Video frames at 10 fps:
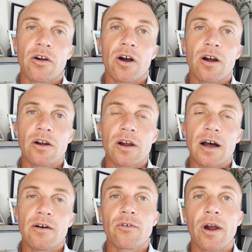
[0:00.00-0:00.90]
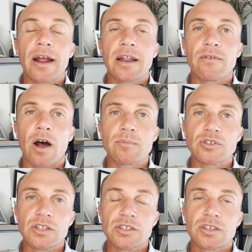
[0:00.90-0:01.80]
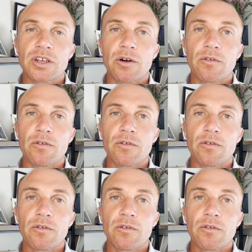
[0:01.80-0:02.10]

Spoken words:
are a variety of options,